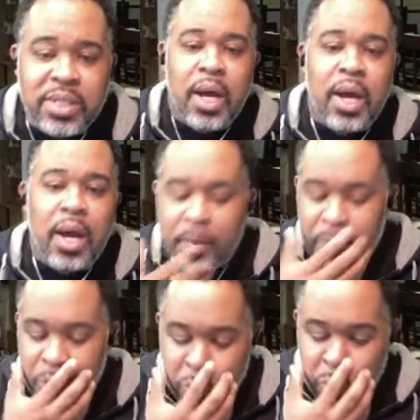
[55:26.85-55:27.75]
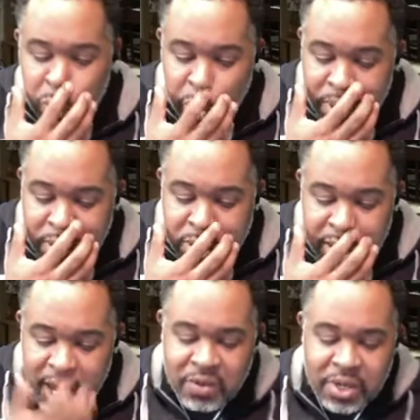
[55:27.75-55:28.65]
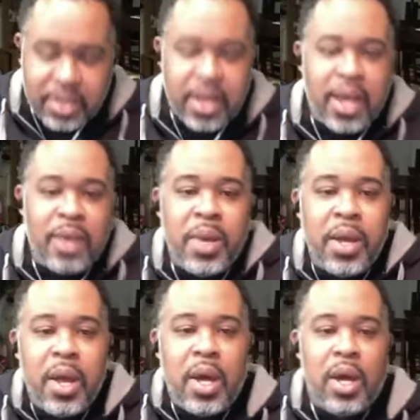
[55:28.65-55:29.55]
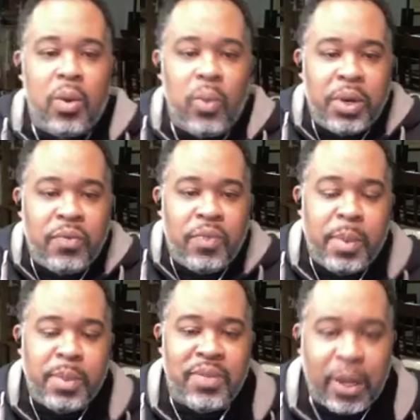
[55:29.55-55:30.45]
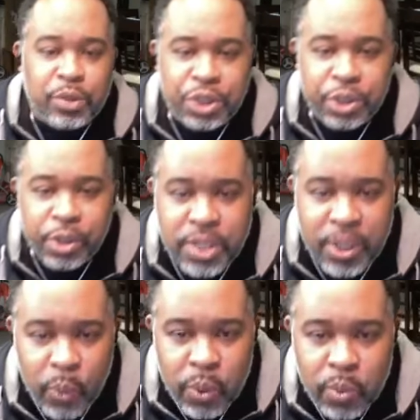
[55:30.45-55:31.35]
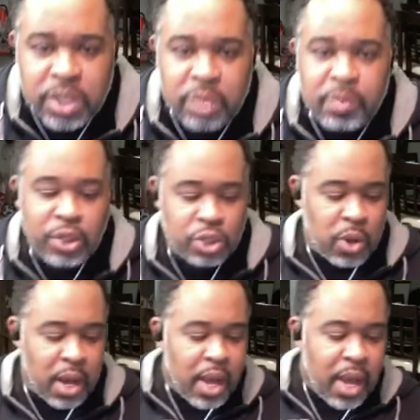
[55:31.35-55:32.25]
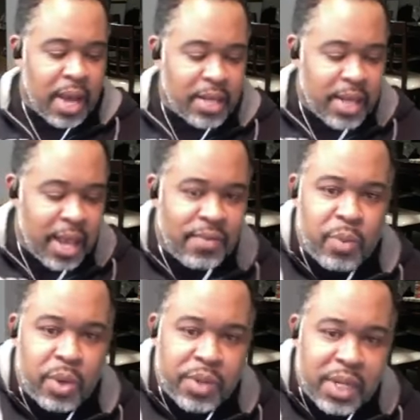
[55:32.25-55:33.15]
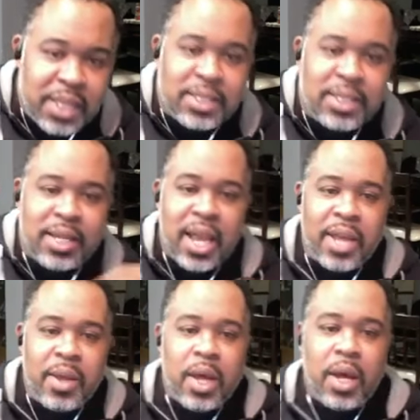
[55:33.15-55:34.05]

Um, you do know that Sharon and Tammy uh, wonderful members of our church, and we want to make sure I didn't have them on the list tonight.